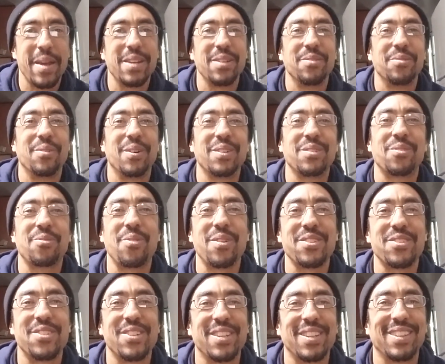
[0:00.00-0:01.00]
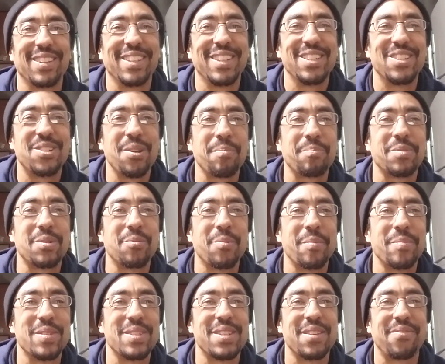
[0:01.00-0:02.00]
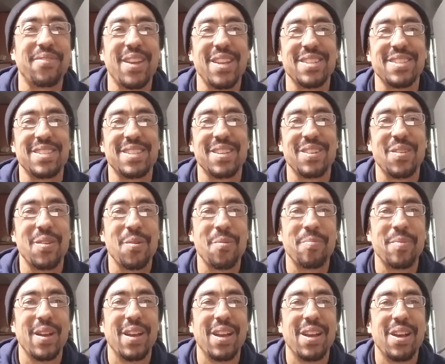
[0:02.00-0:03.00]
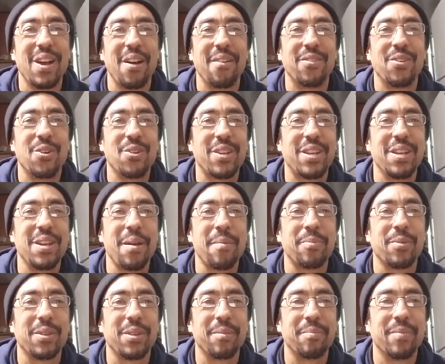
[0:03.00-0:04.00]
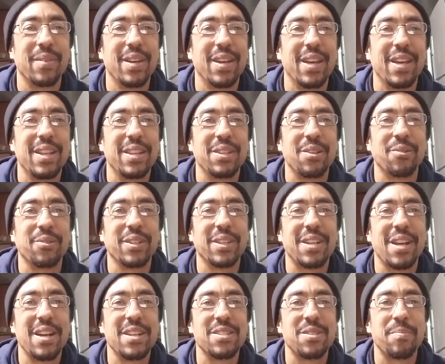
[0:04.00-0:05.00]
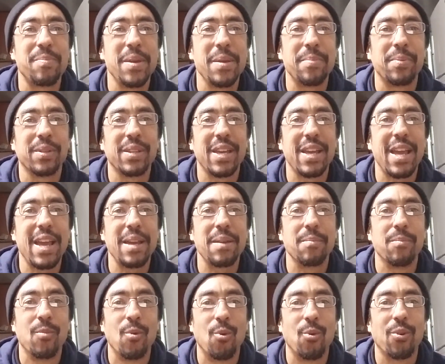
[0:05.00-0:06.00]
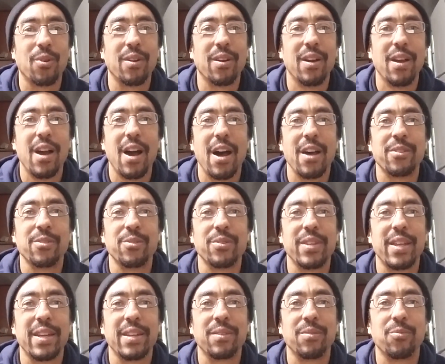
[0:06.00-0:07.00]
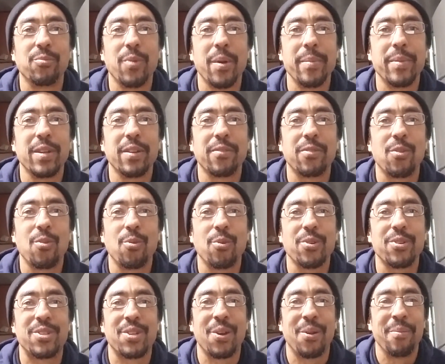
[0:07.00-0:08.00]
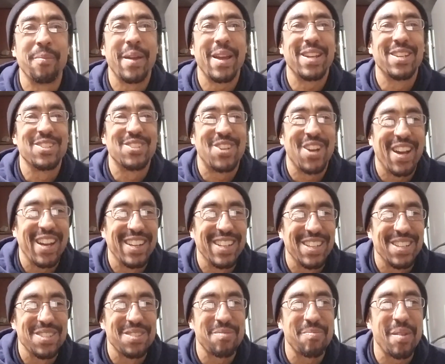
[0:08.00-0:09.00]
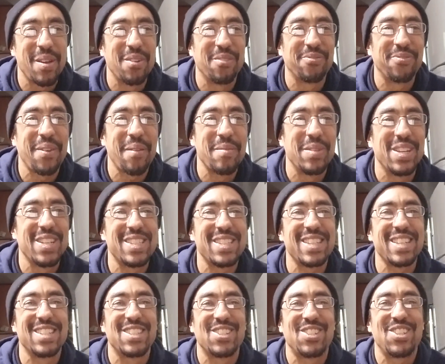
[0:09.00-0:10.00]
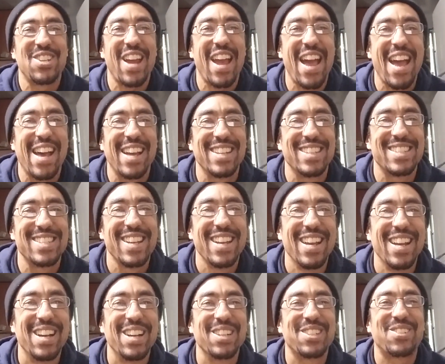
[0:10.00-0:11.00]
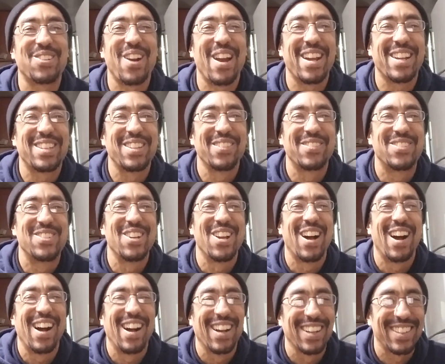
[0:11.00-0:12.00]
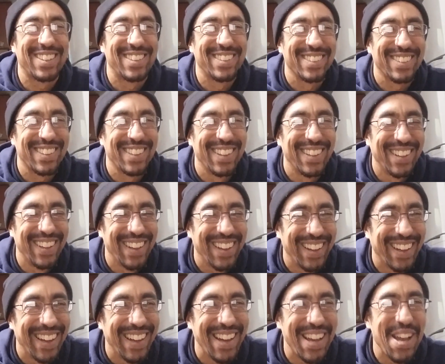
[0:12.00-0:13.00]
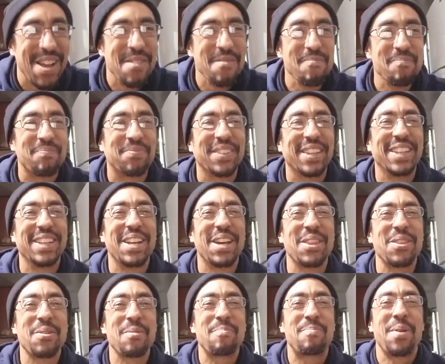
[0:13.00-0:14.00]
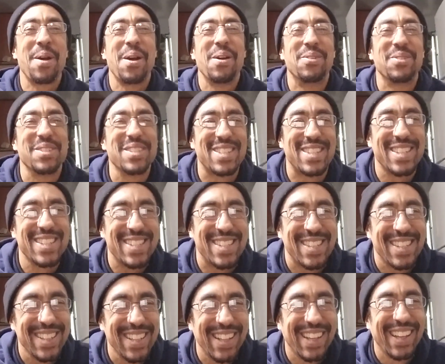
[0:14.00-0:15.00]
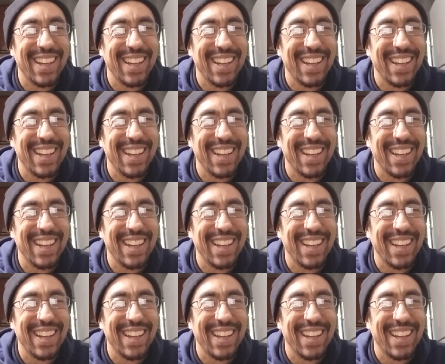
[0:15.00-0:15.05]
men who unquestioningly jump to women's defense in hope of hooking up with them. The only kinds of people they hate more, other than women of course, are manginas, male feminists, and chads, attractive jocks. In other posts,